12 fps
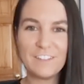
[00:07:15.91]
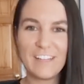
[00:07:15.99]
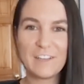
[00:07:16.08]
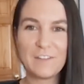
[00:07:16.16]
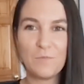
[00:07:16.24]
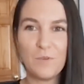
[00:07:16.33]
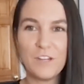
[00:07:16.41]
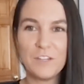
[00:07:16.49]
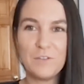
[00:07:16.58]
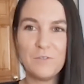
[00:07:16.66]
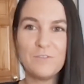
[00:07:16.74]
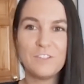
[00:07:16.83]
Like when
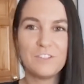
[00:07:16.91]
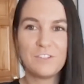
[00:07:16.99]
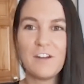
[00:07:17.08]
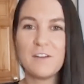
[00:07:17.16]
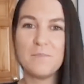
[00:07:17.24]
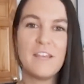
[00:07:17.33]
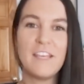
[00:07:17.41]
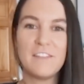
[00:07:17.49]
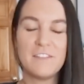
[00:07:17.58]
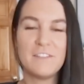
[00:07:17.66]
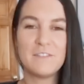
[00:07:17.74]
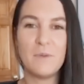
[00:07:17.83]
you just started making
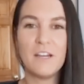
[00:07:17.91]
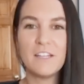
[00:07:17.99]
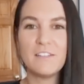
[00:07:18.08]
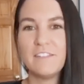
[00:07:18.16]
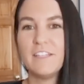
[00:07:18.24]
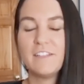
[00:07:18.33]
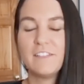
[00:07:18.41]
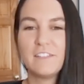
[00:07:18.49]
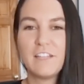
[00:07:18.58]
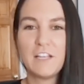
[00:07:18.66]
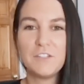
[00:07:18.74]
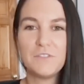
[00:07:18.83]
this money and seeing
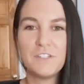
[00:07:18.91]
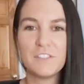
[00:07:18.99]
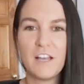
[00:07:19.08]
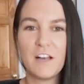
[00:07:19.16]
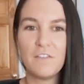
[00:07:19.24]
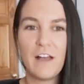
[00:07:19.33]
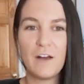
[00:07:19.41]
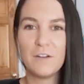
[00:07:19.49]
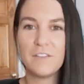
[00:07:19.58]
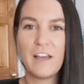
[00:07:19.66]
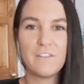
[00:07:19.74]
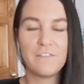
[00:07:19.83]
success for yourself, how did
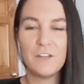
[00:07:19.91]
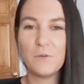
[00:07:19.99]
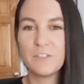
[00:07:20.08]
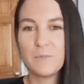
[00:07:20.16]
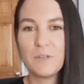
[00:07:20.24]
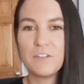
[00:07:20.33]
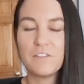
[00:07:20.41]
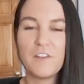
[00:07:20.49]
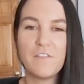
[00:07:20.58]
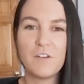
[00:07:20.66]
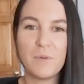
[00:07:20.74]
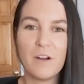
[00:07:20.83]
that feel? What's been your
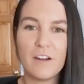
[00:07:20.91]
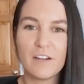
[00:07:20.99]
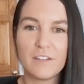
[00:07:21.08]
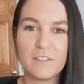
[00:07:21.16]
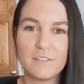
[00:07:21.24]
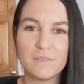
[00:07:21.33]
favorite part?